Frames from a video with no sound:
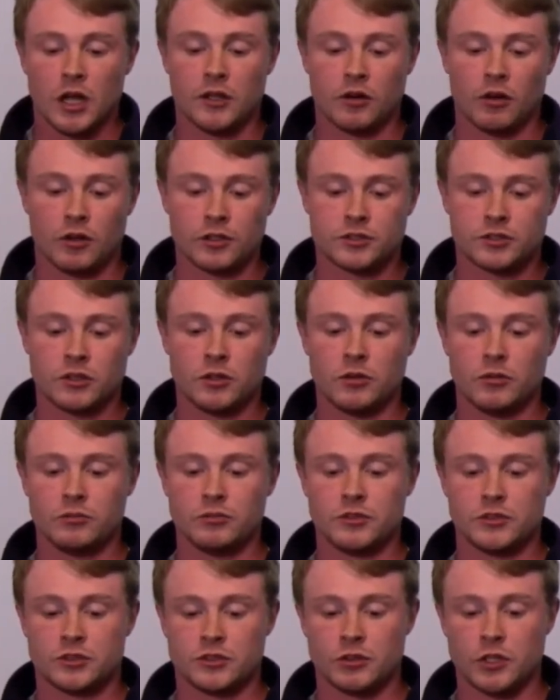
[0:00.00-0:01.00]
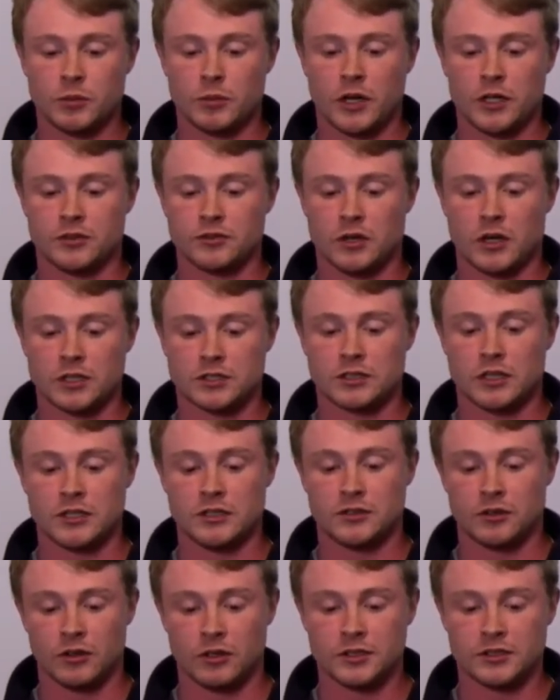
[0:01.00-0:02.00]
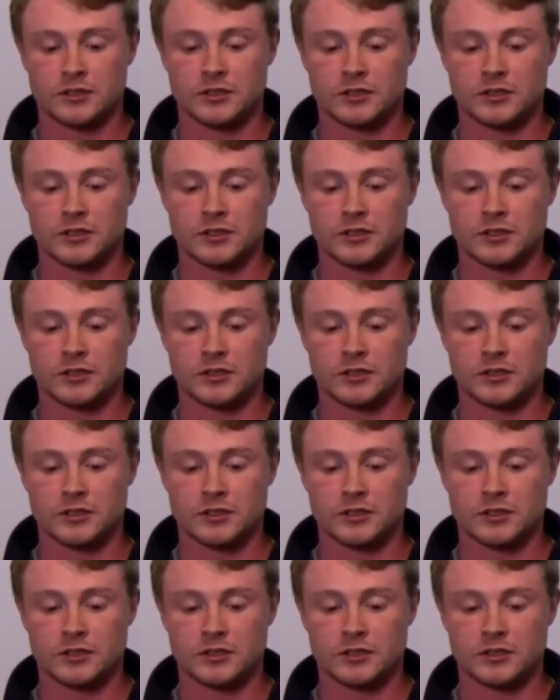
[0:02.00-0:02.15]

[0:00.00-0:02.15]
And also, sodium hydroxide